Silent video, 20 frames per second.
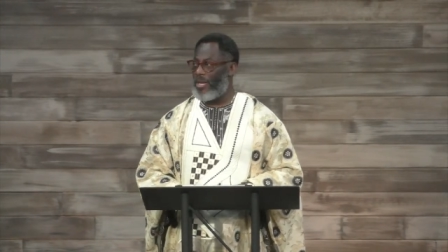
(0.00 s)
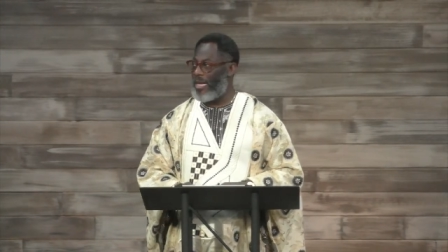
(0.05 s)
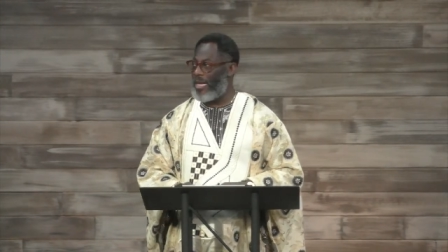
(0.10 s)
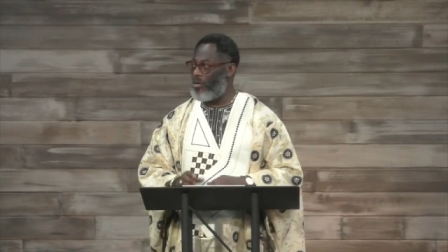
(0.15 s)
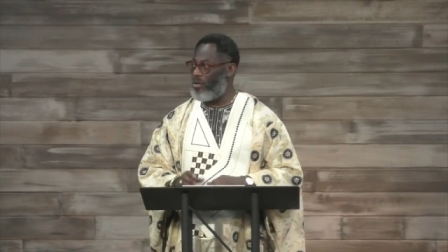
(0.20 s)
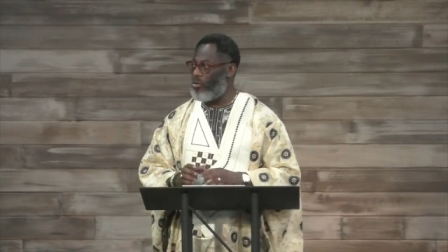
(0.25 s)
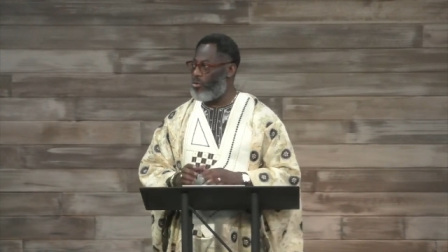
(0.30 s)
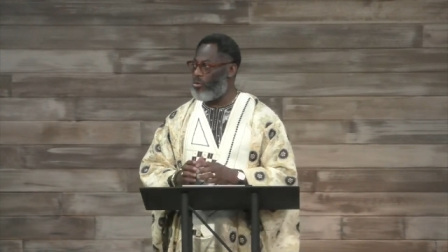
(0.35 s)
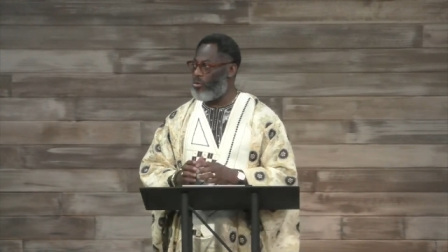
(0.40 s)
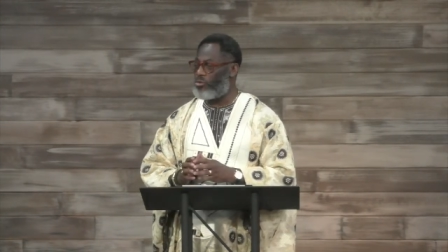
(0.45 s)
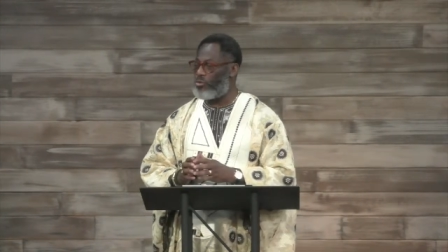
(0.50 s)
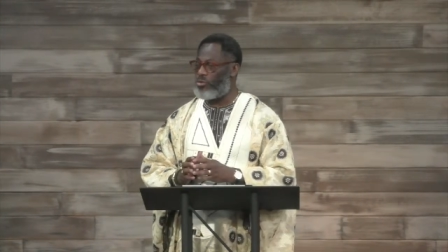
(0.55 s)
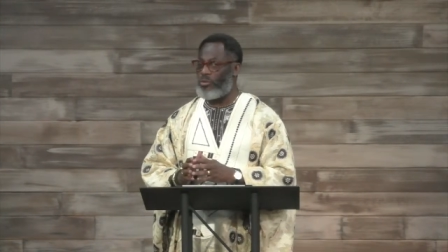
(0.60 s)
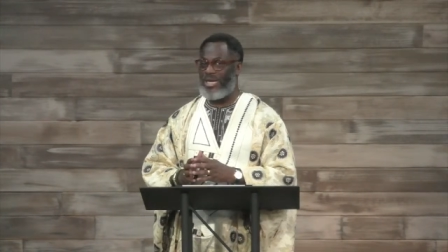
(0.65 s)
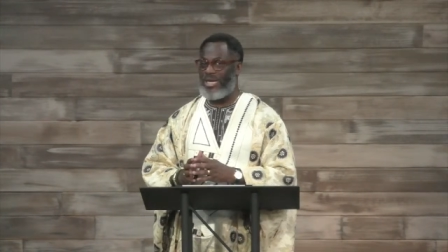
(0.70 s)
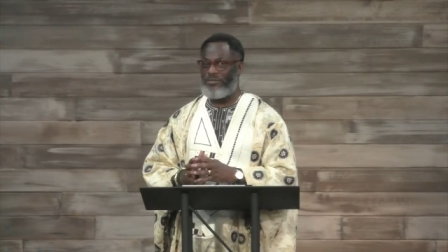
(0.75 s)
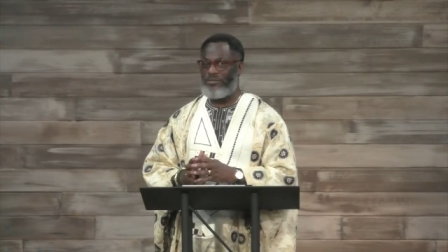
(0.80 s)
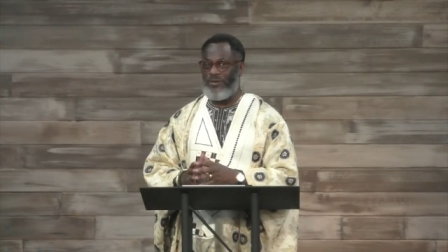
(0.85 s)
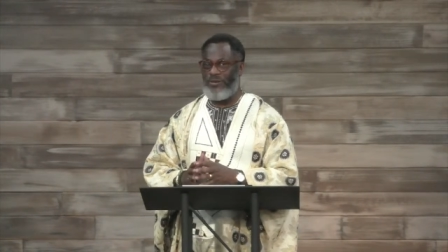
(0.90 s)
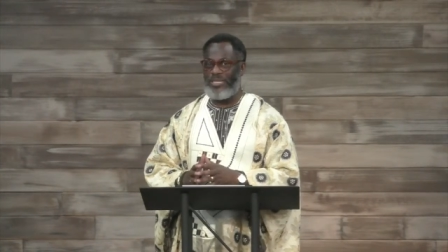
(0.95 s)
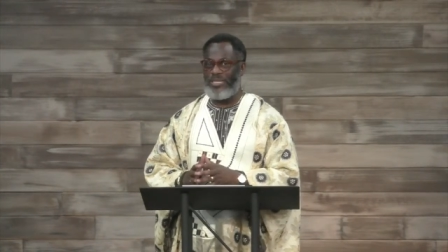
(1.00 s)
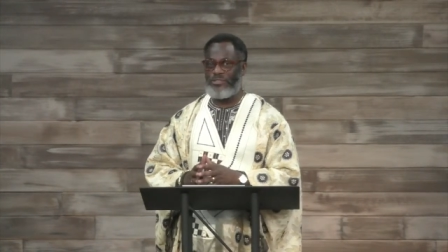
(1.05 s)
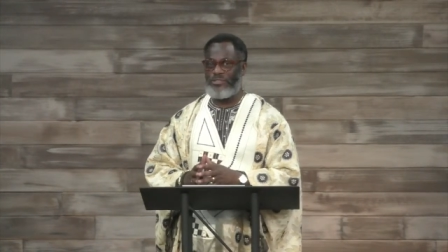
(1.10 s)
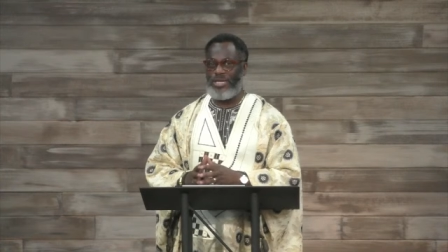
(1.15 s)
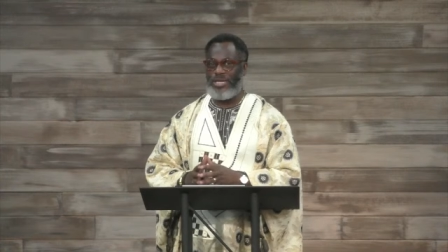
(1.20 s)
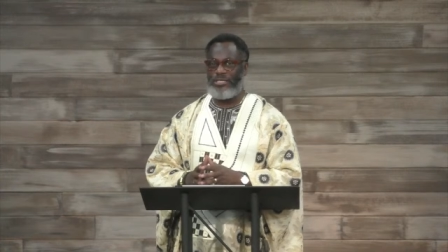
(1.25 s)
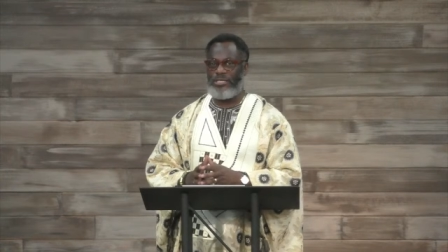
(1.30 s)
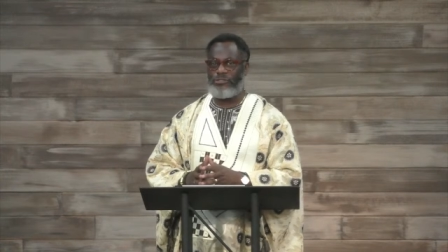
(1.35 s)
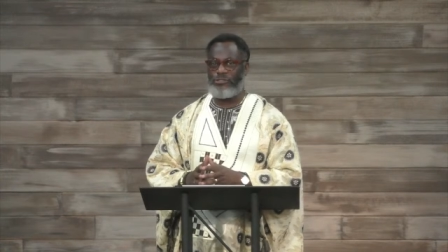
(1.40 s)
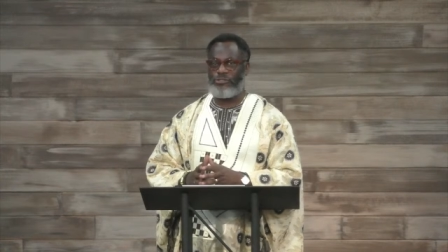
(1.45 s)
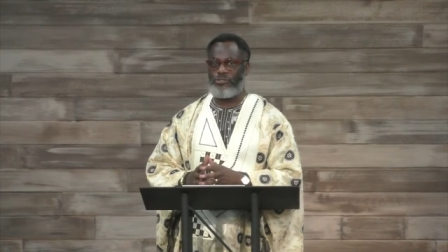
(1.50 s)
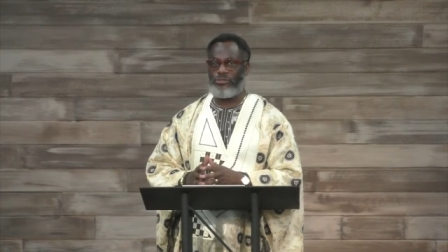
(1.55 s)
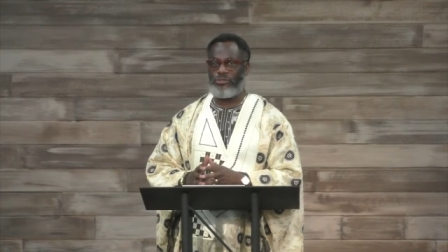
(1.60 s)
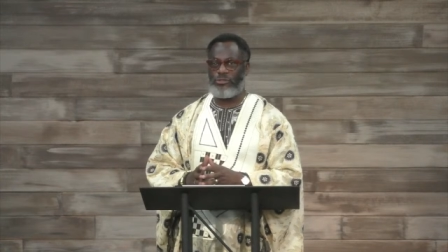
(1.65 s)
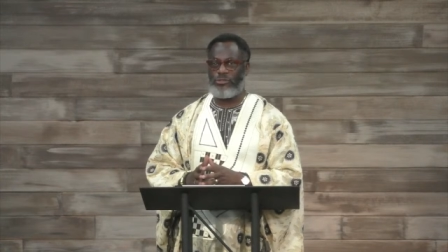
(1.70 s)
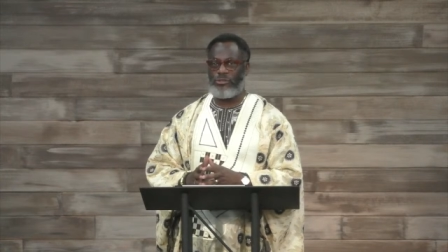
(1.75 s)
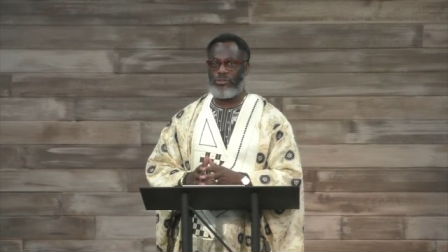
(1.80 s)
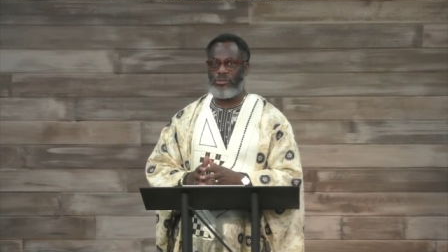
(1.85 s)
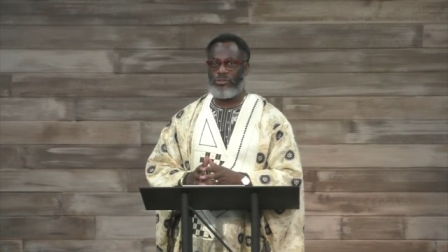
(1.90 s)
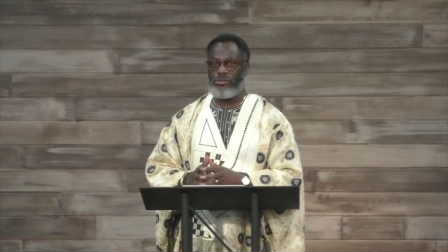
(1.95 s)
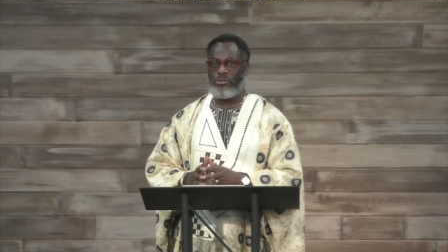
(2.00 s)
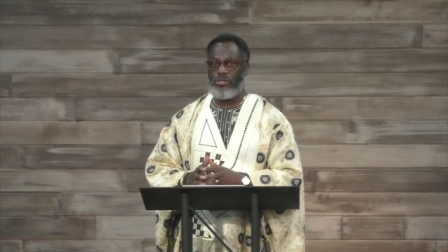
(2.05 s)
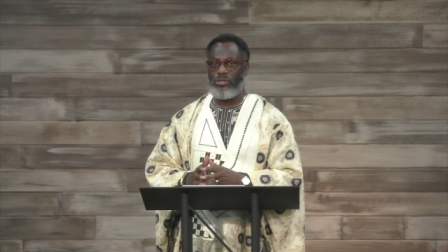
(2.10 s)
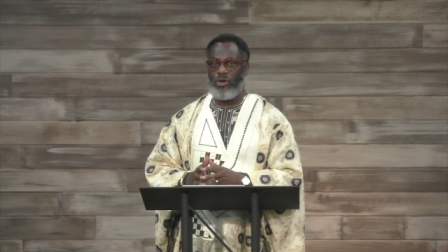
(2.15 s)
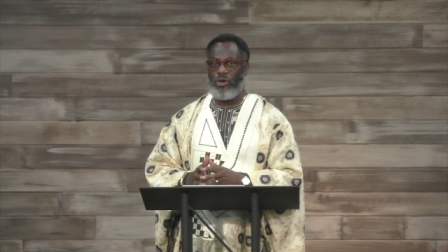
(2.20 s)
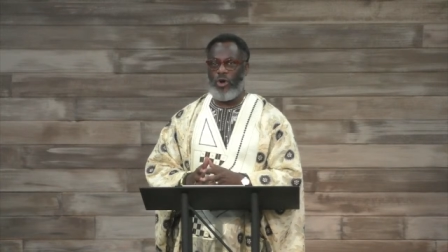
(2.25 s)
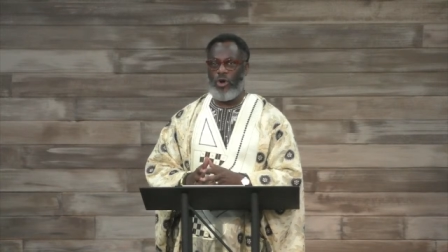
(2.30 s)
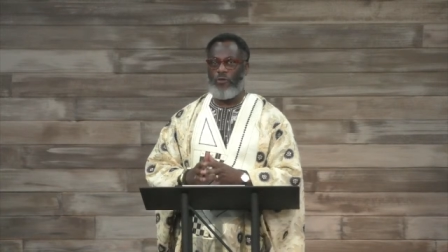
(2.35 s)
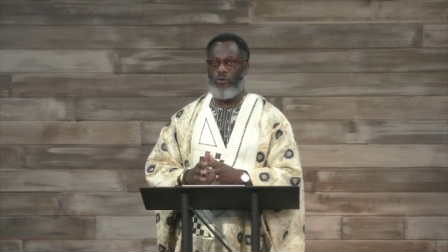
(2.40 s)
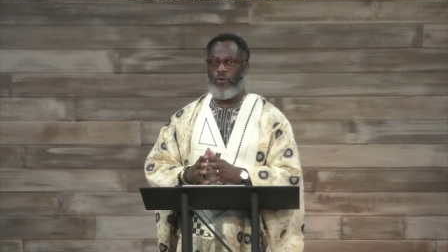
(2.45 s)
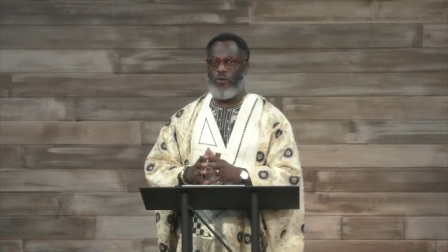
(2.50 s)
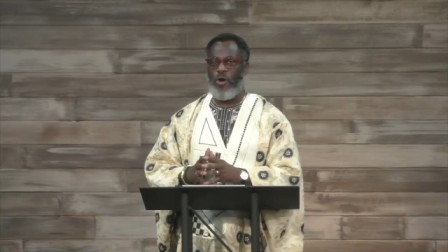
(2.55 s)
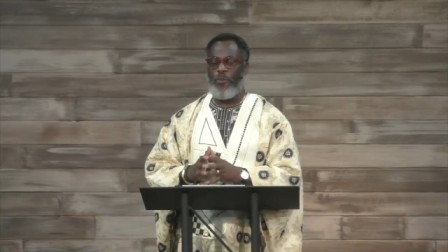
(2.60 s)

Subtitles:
and who took advantage of